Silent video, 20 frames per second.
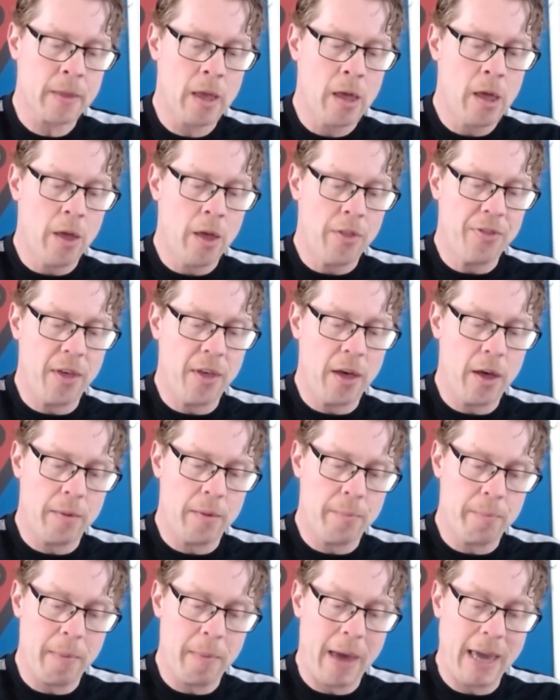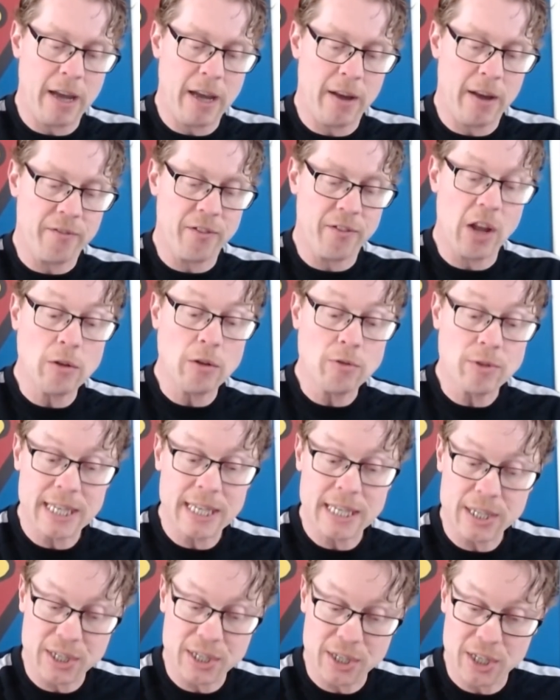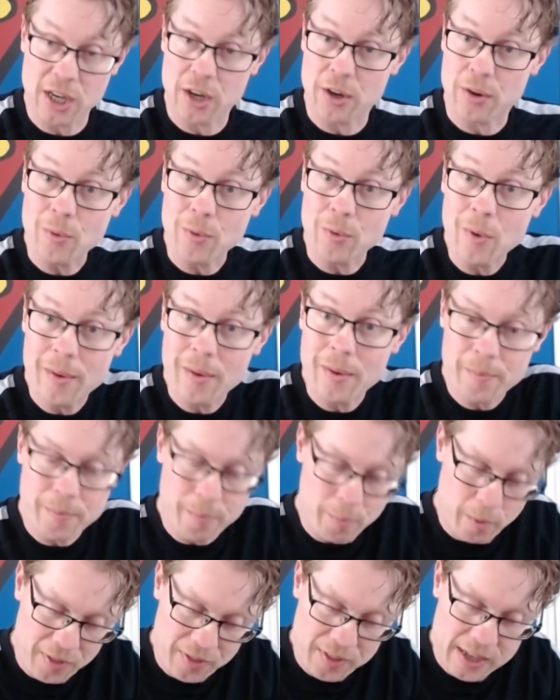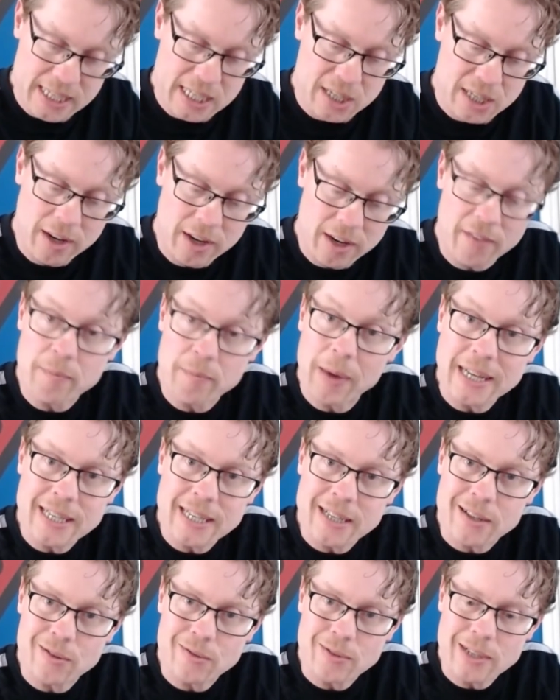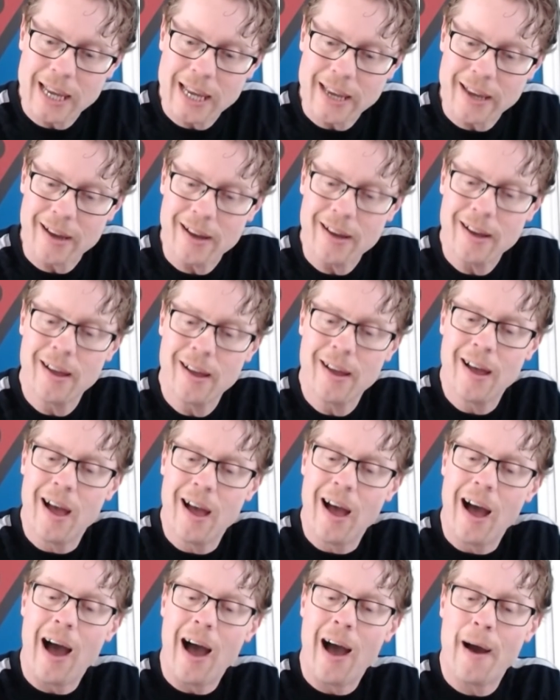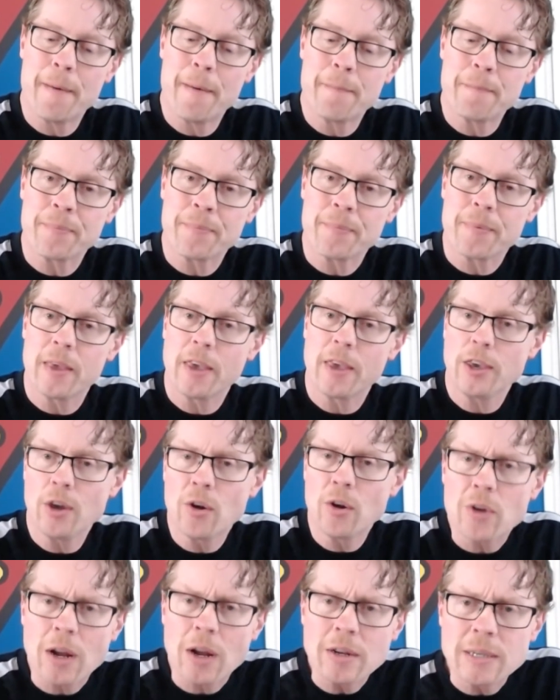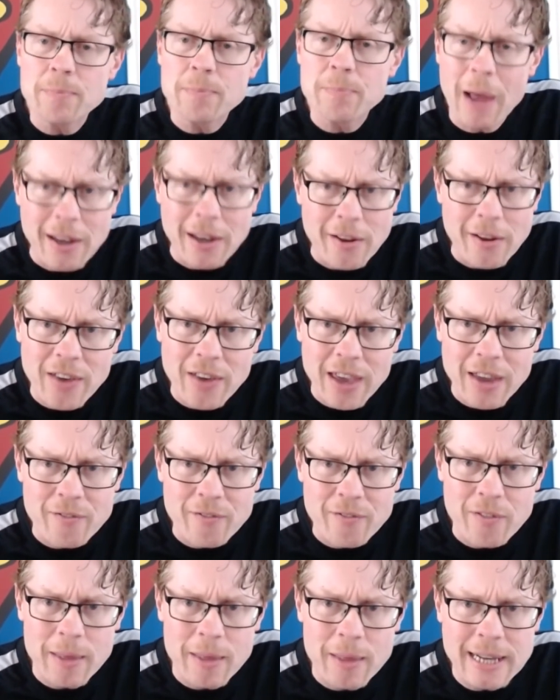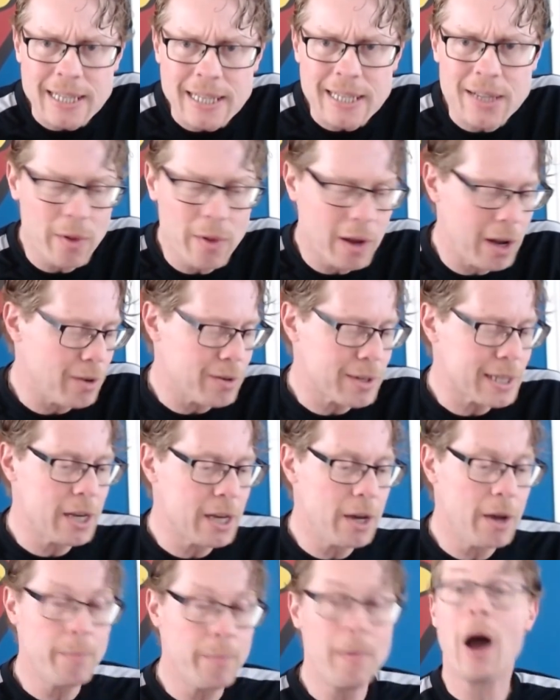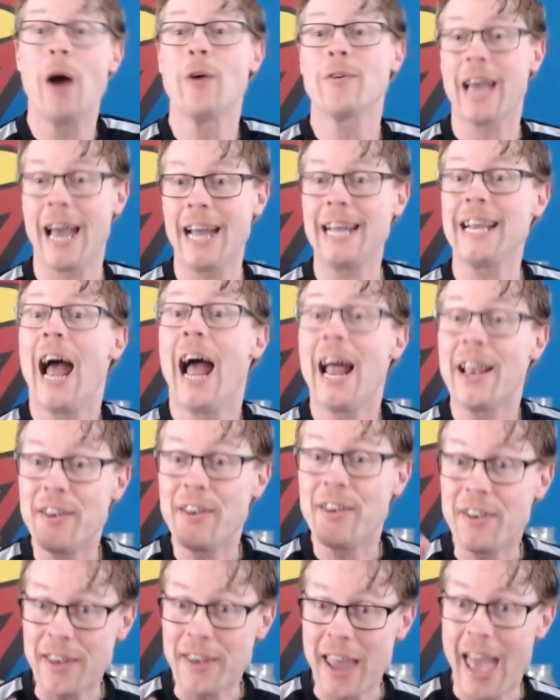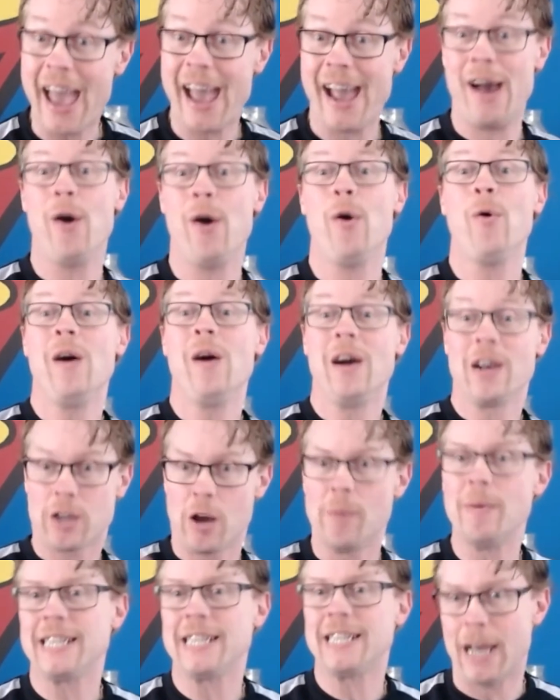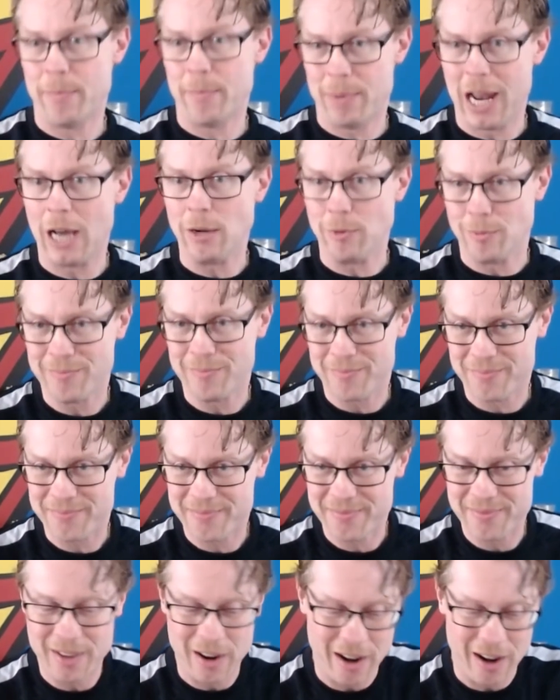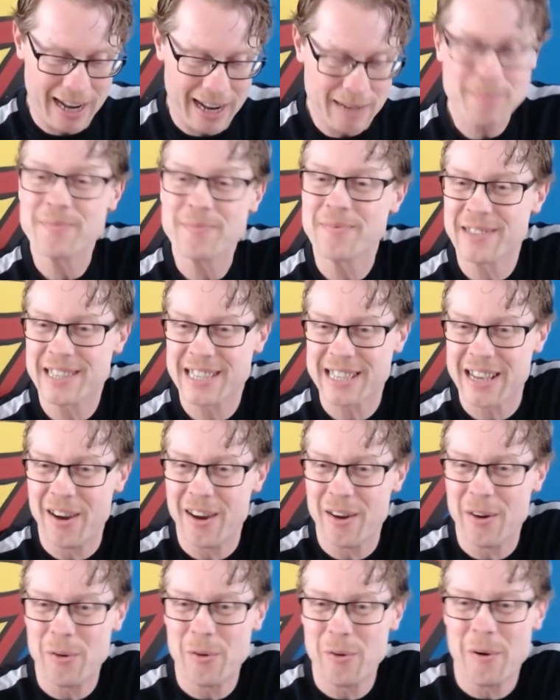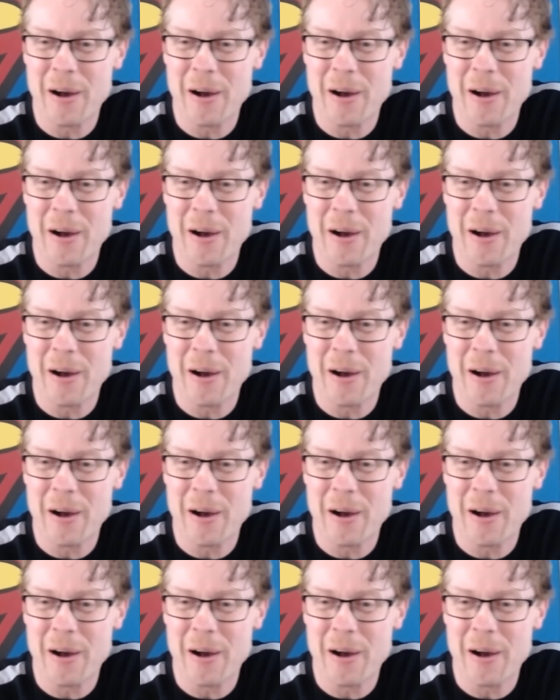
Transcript: that may have noticed you with this Three of Pentacles here, you're going to benefit from this in the long term. Okay, now comment down below. All right, so